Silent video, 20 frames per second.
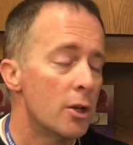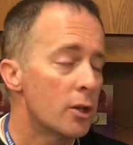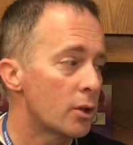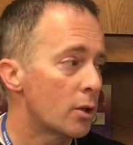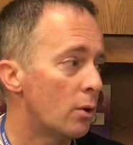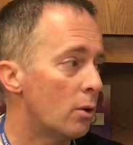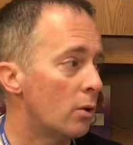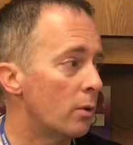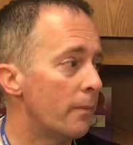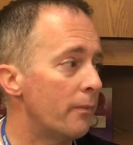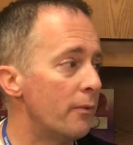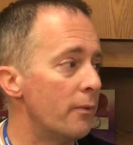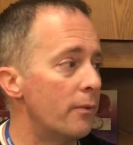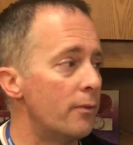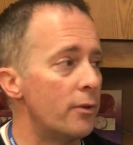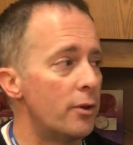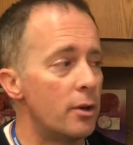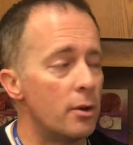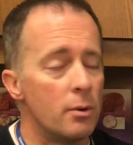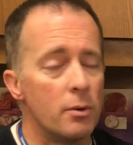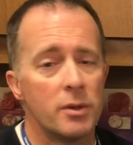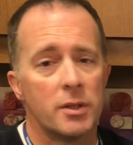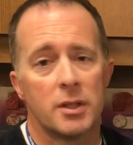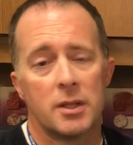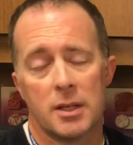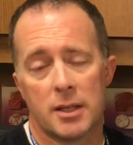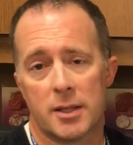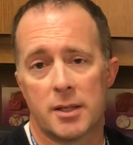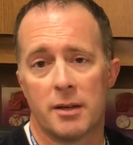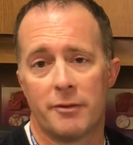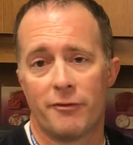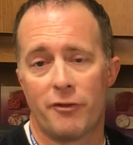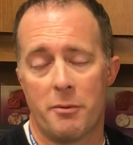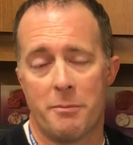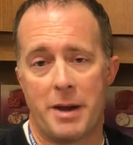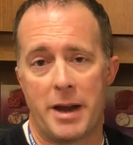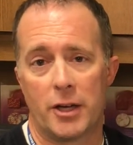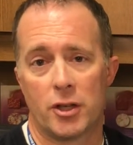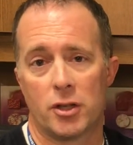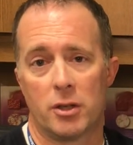So use this
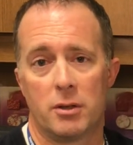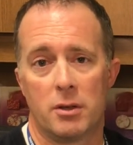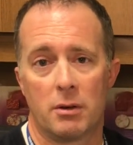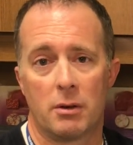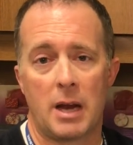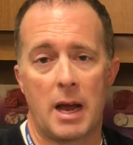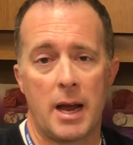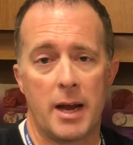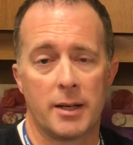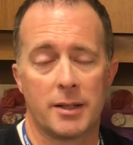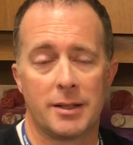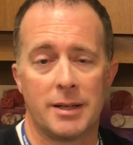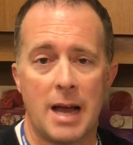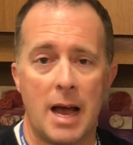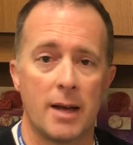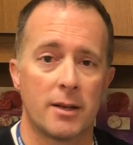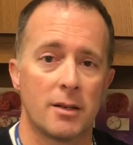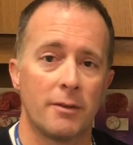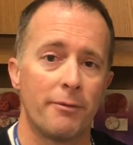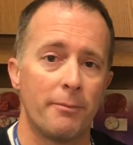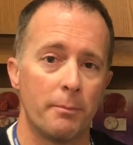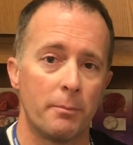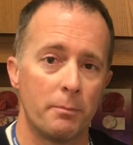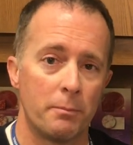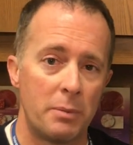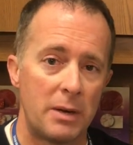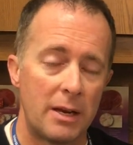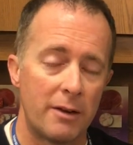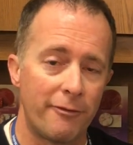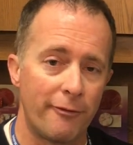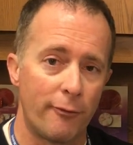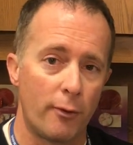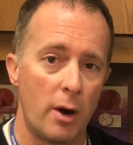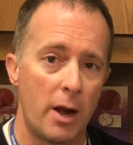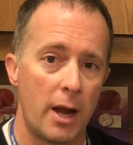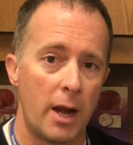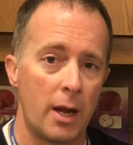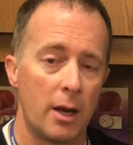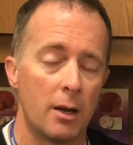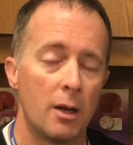information, you guys, not to be
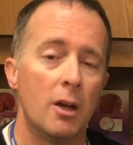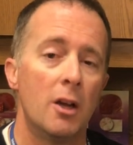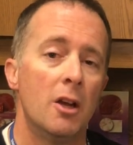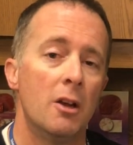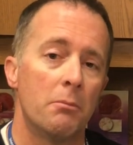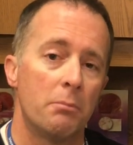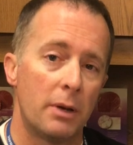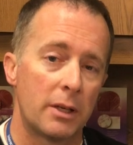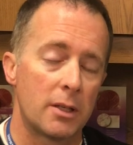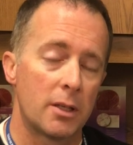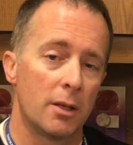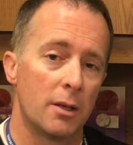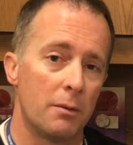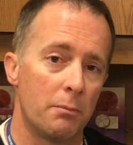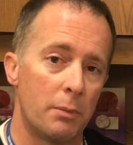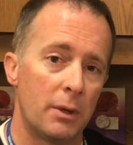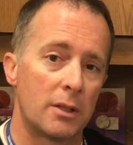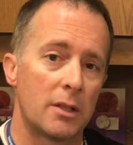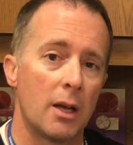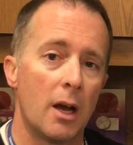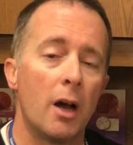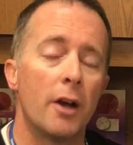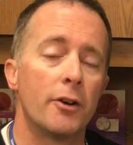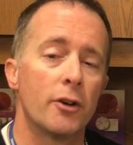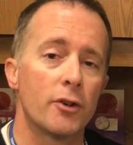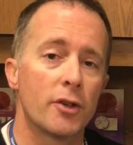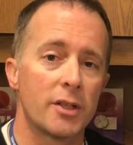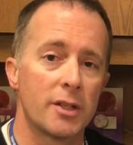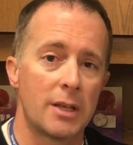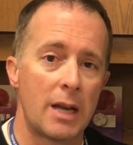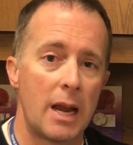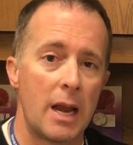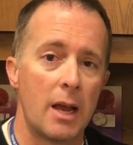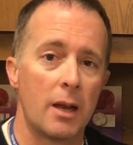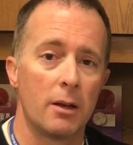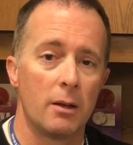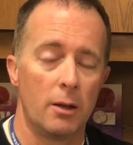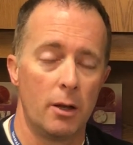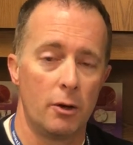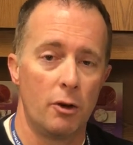afraid, but to, but to
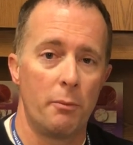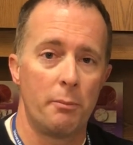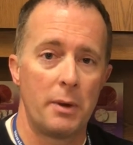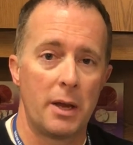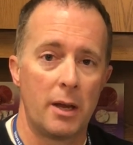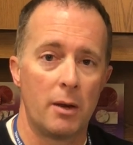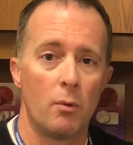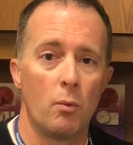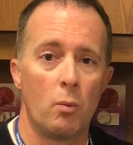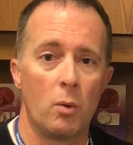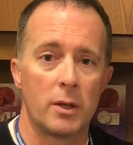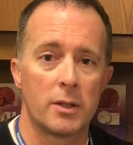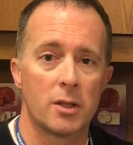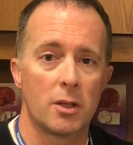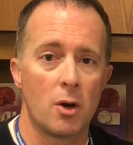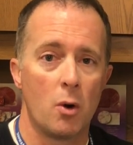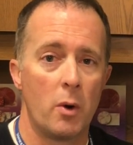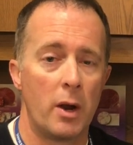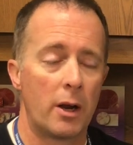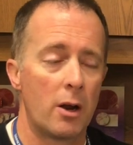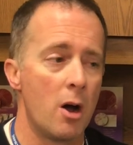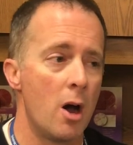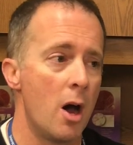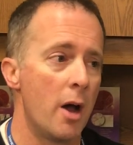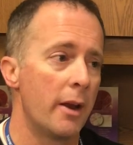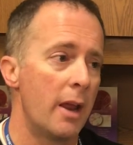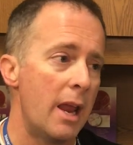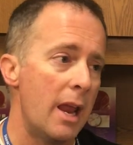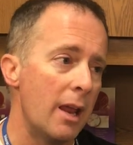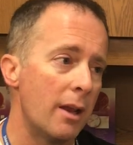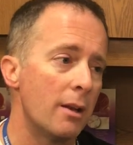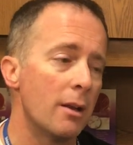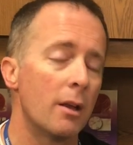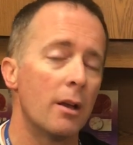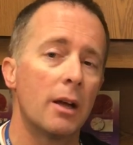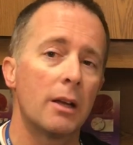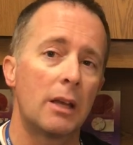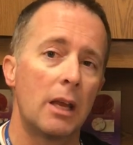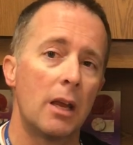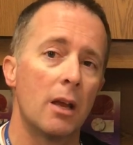understand a little bit what's going on. And
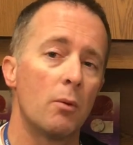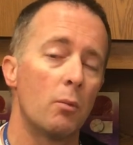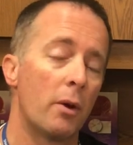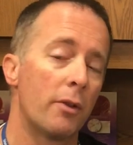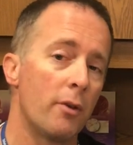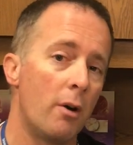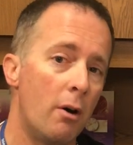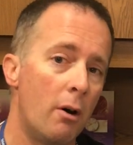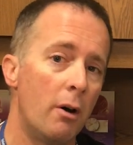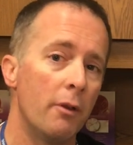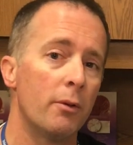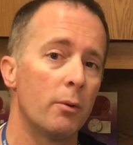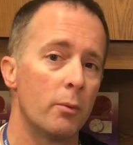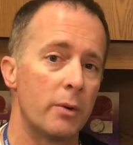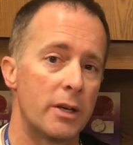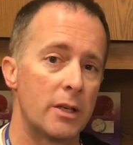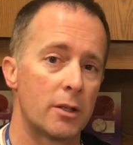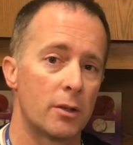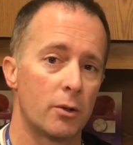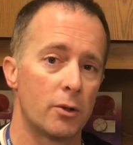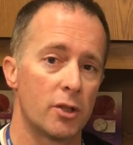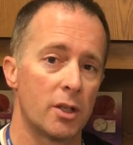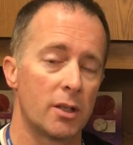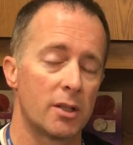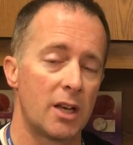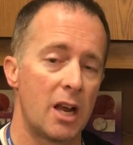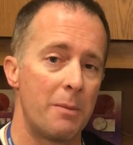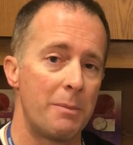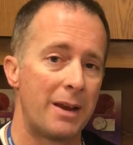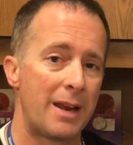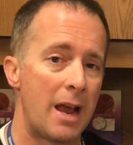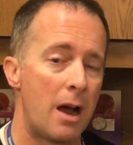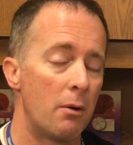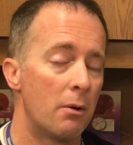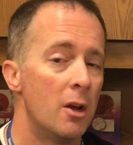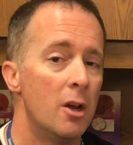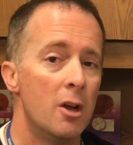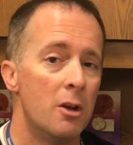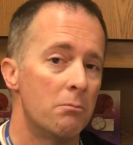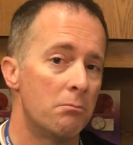again, with all the research that's coming out,
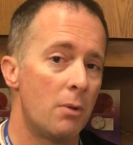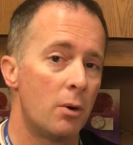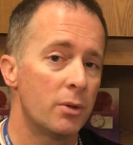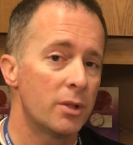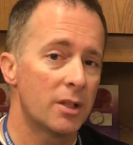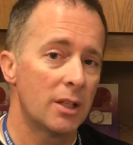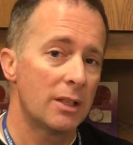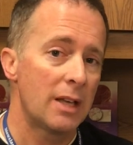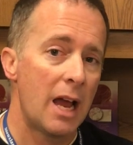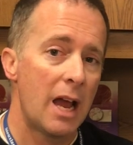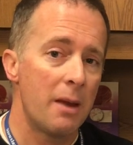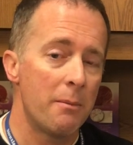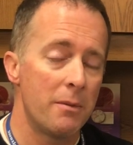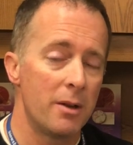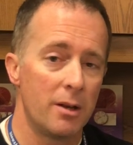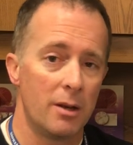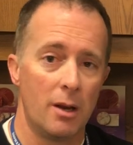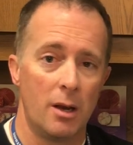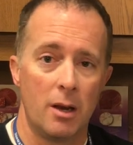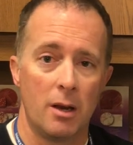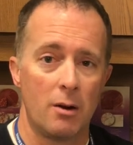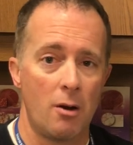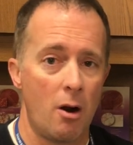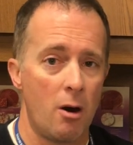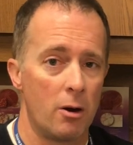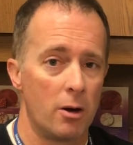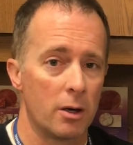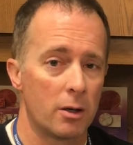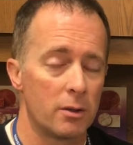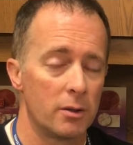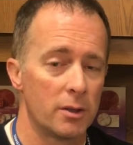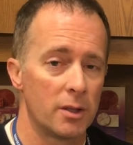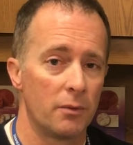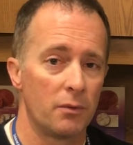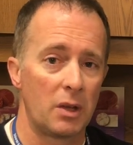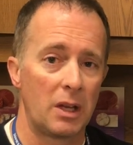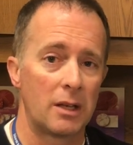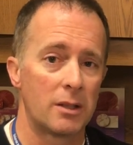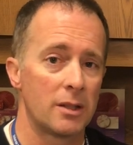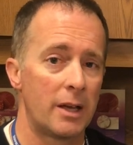most of the time in, in articles and
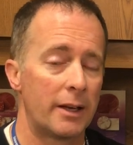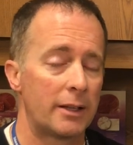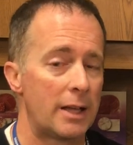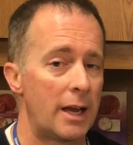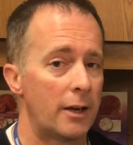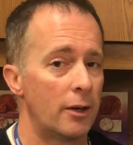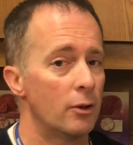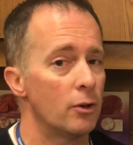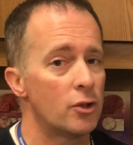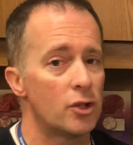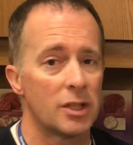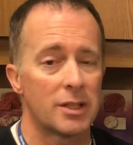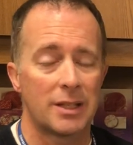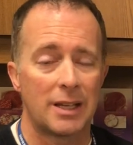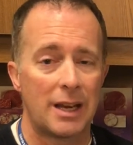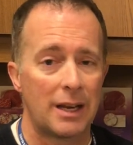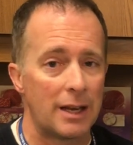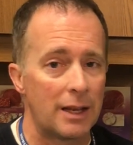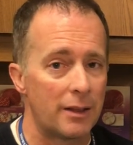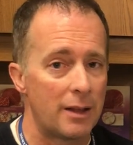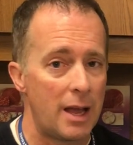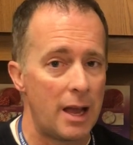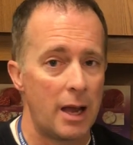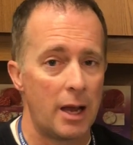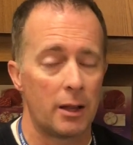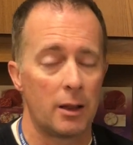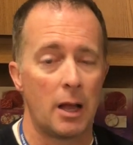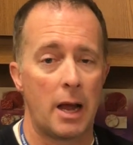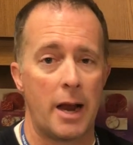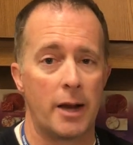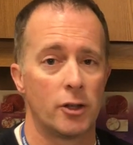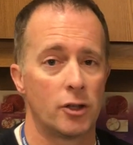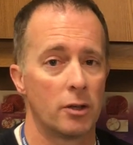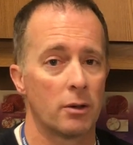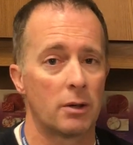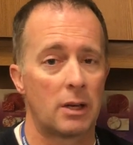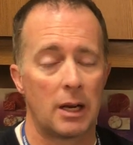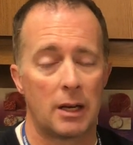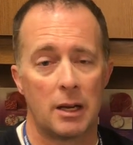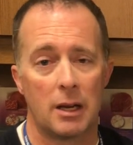things like that, you're just getting the headlines. You're
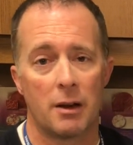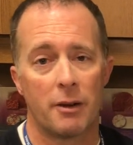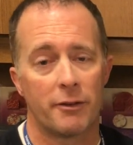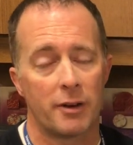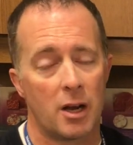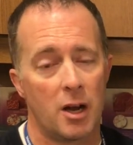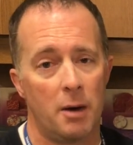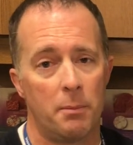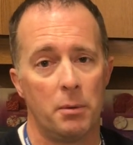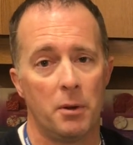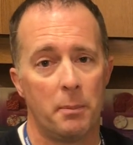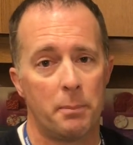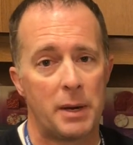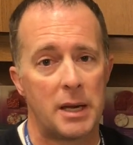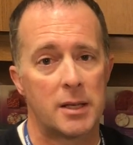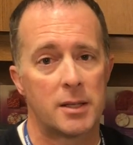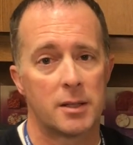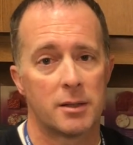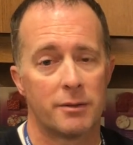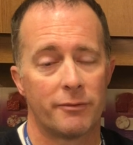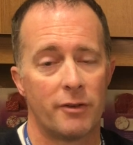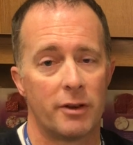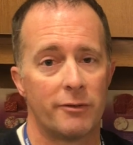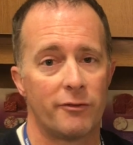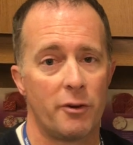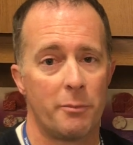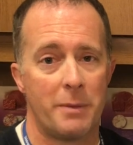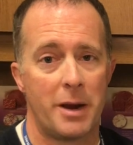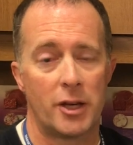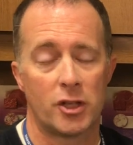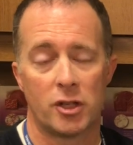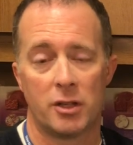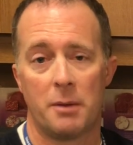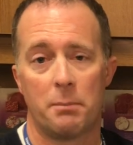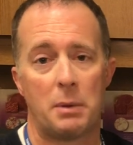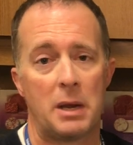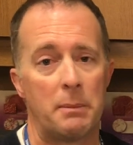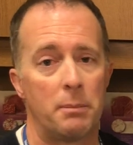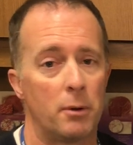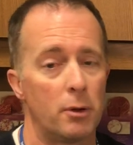getting a couple of pieces of information that
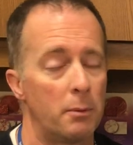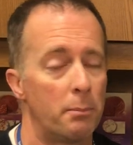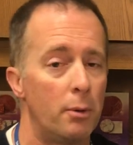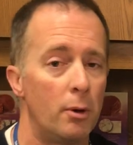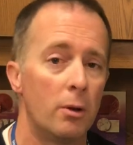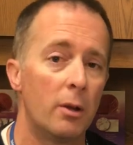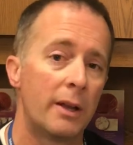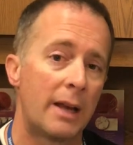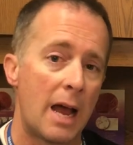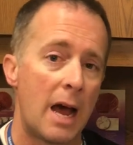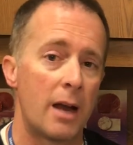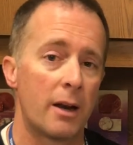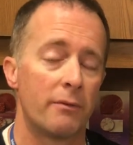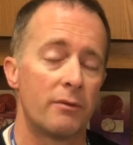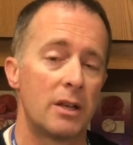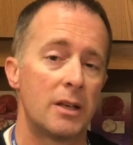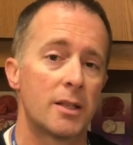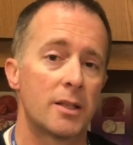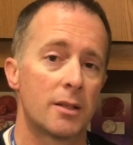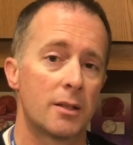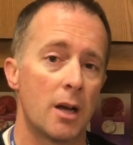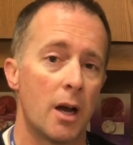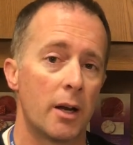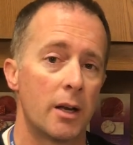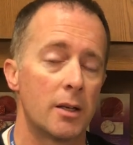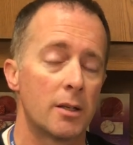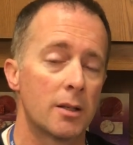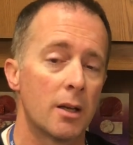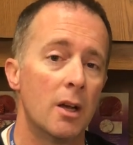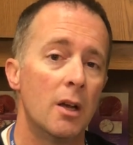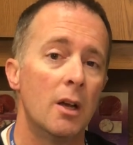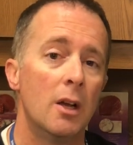people are pulling out of these studies.